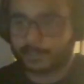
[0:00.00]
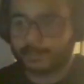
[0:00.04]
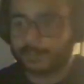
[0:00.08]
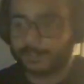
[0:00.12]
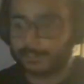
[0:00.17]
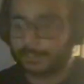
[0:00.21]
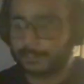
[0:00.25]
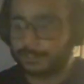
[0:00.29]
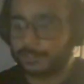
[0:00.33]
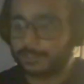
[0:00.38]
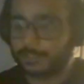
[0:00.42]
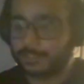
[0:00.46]
is
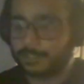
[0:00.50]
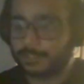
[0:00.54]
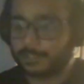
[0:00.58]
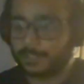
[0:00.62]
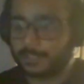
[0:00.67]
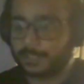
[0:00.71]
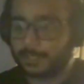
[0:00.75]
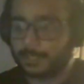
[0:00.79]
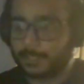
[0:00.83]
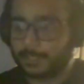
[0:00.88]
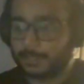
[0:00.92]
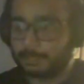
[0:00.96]
really good.
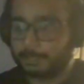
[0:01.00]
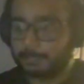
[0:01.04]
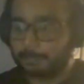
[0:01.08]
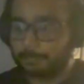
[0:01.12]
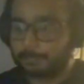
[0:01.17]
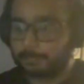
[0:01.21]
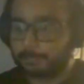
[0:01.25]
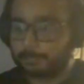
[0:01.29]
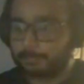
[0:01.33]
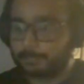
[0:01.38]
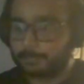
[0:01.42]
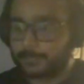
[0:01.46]

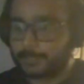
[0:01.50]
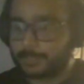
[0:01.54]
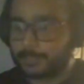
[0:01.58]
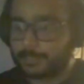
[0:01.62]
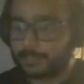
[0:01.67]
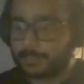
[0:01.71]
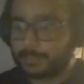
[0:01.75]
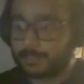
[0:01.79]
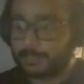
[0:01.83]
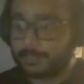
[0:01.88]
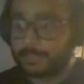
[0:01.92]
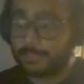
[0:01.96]

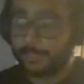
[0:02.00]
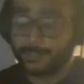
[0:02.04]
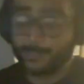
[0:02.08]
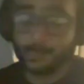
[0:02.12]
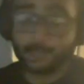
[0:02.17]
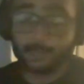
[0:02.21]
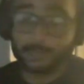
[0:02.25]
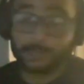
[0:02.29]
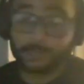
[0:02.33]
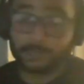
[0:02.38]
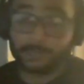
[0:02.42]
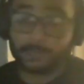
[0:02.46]
But
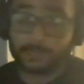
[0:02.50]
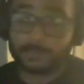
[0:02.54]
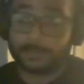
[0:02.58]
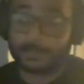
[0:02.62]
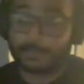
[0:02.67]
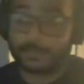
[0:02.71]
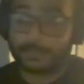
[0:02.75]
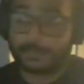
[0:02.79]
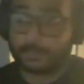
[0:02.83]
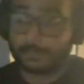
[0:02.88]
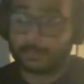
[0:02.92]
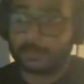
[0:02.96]
you have to
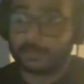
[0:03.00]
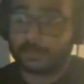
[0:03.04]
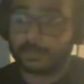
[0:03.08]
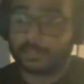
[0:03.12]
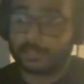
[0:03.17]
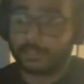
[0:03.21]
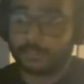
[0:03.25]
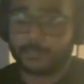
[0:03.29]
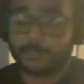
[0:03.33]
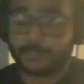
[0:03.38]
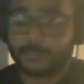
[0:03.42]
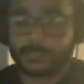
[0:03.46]
remember, you have to be
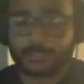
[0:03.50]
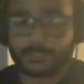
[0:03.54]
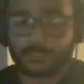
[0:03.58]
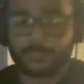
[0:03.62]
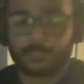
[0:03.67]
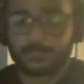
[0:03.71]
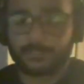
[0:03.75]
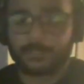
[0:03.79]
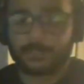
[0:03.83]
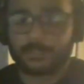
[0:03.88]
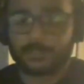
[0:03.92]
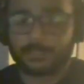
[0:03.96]
very
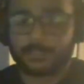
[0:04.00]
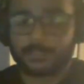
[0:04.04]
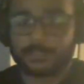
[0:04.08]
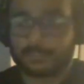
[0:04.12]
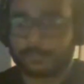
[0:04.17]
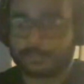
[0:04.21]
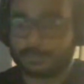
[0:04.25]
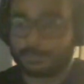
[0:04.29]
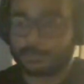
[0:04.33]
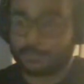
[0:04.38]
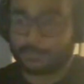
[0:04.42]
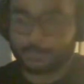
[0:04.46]
objective about
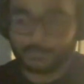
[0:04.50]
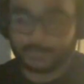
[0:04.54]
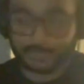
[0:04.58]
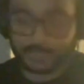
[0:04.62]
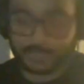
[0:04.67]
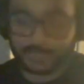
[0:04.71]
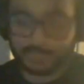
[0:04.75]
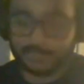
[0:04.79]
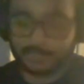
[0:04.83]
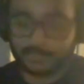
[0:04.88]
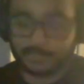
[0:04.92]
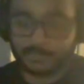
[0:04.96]
this, because
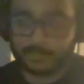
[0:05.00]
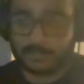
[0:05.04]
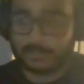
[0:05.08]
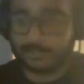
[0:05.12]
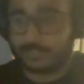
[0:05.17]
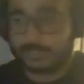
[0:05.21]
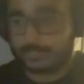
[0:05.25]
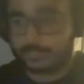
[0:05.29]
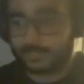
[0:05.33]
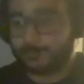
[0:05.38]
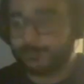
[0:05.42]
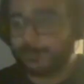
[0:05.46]
there is good,
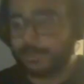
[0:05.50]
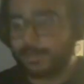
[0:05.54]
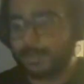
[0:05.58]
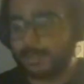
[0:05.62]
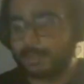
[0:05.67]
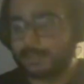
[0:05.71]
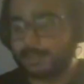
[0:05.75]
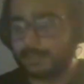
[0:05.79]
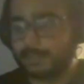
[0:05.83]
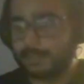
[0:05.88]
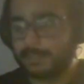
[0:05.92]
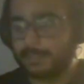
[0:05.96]
there is
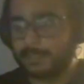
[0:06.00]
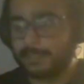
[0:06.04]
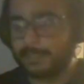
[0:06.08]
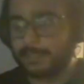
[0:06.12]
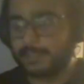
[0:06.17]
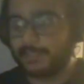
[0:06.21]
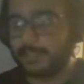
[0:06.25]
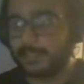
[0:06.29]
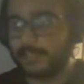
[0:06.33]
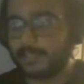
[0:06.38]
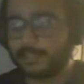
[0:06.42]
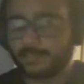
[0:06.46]
bad.
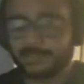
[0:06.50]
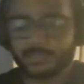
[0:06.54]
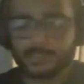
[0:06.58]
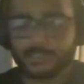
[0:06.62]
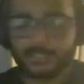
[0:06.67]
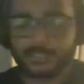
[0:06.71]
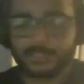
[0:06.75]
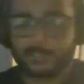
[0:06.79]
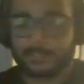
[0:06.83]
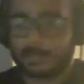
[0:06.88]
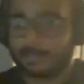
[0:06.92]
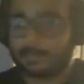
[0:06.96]
Like
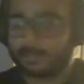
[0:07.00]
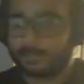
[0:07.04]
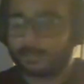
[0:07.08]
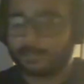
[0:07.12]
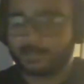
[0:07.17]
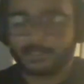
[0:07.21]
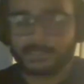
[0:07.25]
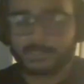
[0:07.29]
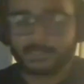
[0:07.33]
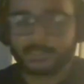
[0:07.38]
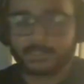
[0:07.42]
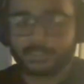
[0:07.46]
Ethereum,
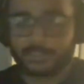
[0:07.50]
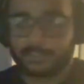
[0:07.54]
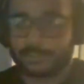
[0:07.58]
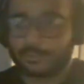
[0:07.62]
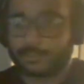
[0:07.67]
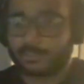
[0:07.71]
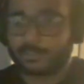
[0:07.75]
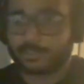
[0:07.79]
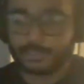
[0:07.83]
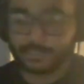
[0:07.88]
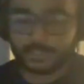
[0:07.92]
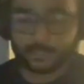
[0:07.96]
everybody says,
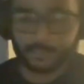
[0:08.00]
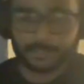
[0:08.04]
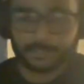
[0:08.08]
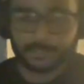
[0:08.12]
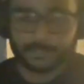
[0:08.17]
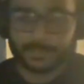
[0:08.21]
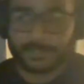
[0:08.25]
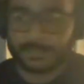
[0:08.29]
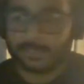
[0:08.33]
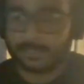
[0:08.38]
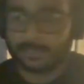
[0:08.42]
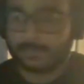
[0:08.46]

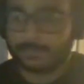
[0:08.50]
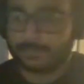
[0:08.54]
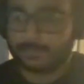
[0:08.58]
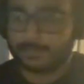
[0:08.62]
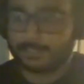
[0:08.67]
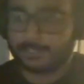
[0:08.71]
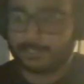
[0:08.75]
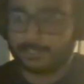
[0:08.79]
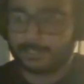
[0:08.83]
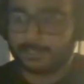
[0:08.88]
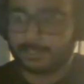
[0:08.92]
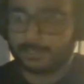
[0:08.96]
Ethereum's amazing,
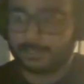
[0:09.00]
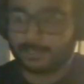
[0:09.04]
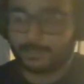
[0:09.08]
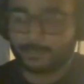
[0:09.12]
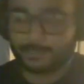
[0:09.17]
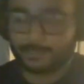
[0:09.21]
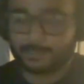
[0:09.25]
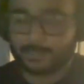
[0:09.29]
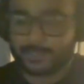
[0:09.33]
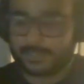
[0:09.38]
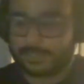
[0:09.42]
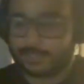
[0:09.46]
but then
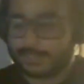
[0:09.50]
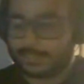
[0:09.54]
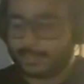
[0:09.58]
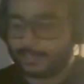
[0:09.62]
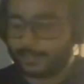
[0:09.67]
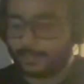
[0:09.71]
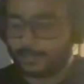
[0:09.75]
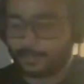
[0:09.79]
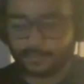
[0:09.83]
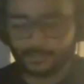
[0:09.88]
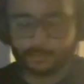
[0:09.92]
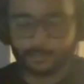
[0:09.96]
nobody
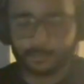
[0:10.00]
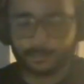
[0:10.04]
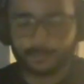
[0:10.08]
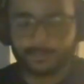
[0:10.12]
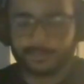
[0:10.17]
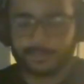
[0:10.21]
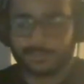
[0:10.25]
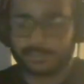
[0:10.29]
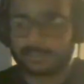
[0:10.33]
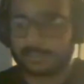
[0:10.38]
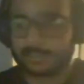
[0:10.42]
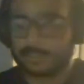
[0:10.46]
really talks
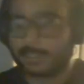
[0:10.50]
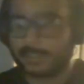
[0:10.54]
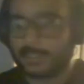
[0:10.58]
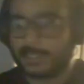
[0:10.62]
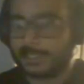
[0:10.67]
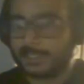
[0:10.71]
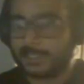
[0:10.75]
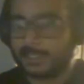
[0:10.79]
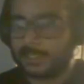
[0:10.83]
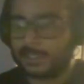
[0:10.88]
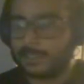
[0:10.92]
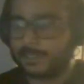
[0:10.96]
about the
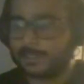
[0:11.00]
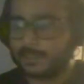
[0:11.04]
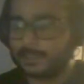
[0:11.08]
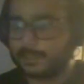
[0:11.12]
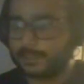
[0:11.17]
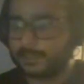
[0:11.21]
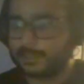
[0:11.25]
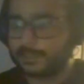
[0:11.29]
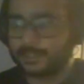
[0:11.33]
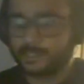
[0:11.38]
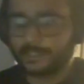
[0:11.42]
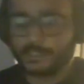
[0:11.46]

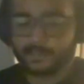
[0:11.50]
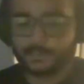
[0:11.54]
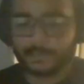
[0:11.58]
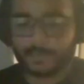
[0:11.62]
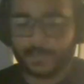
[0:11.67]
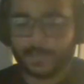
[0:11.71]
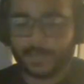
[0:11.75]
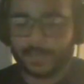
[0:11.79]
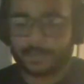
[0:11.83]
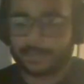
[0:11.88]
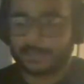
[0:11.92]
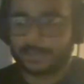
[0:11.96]

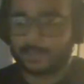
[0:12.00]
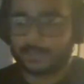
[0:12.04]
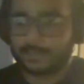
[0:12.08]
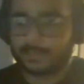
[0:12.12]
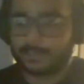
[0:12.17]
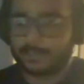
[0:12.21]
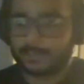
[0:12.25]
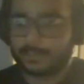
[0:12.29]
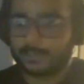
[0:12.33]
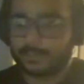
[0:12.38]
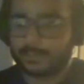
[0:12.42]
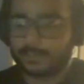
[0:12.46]
Ethereum hack
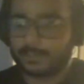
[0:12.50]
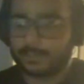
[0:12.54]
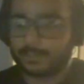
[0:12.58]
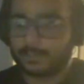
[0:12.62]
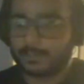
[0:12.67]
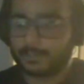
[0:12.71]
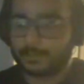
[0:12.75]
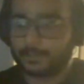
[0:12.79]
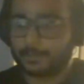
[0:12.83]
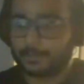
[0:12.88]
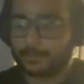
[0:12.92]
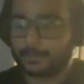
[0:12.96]
in
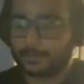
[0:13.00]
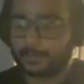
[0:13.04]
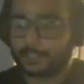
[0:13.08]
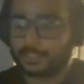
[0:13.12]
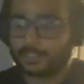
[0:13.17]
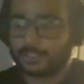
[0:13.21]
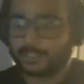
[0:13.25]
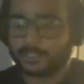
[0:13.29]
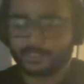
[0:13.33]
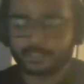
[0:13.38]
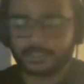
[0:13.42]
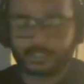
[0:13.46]

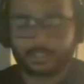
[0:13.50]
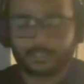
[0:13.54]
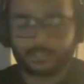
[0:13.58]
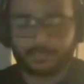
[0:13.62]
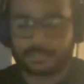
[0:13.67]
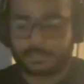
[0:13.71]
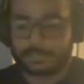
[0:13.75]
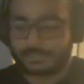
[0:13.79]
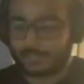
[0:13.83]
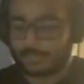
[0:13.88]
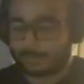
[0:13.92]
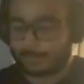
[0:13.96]

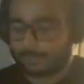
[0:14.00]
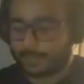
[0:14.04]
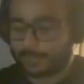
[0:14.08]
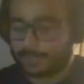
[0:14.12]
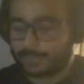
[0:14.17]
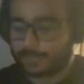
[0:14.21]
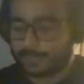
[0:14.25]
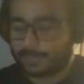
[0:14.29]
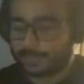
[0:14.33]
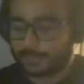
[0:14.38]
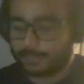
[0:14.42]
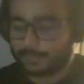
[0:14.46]
2016, which
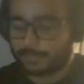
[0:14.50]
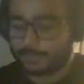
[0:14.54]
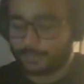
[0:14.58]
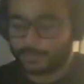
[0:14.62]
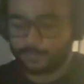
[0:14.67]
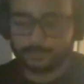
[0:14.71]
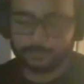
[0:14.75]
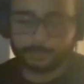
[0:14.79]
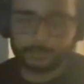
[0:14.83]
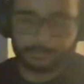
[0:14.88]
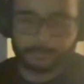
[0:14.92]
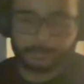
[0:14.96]
made them
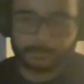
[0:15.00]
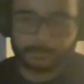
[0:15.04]
shift